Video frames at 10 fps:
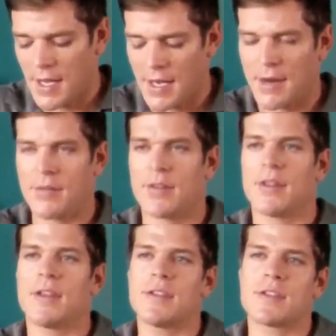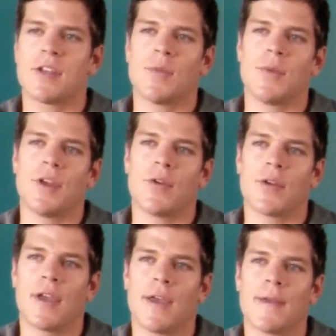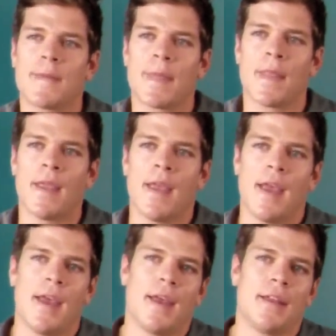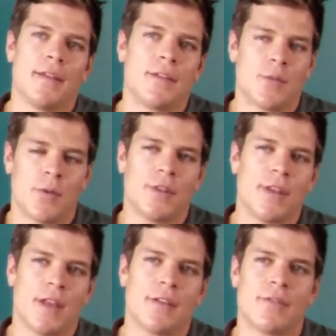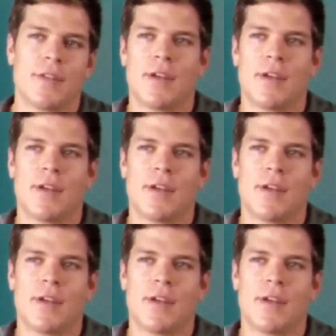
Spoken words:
and everything is going to be okay. And toward the end of the